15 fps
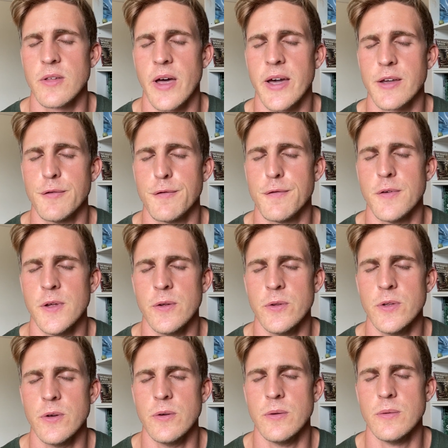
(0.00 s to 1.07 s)
I can feel
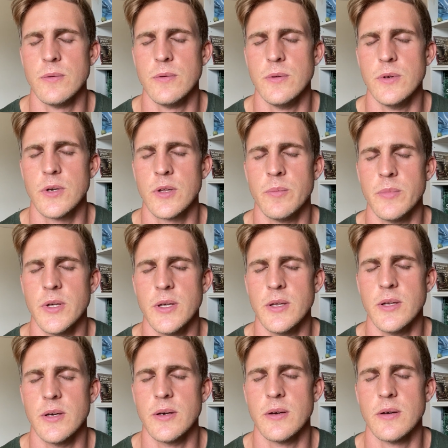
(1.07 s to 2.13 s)
you. You can be
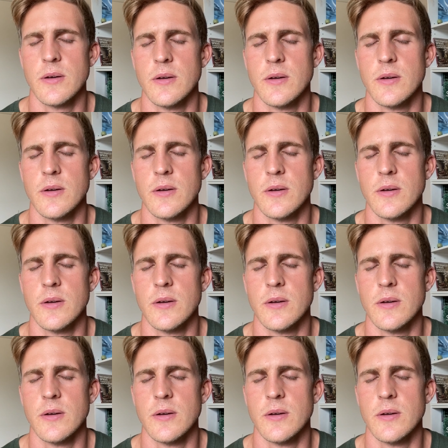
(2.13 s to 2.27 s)
here.